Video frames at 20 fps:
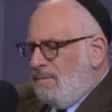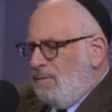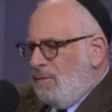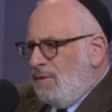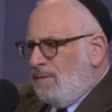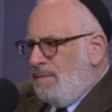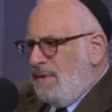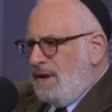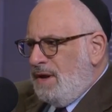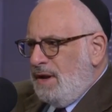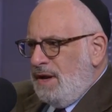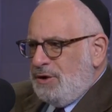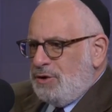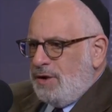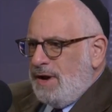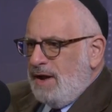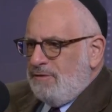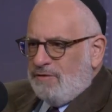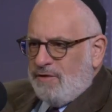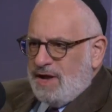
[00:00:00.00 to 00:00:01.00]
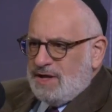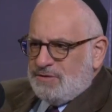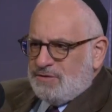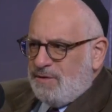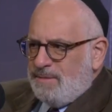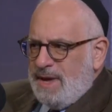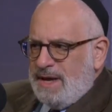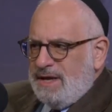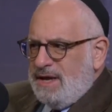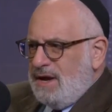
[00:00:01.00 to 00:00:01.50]
We've been internet friends for
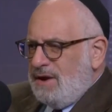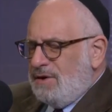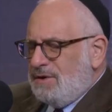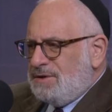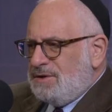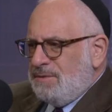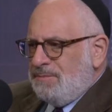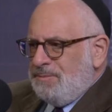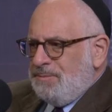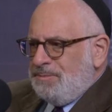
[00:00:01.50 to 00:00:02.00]
many years.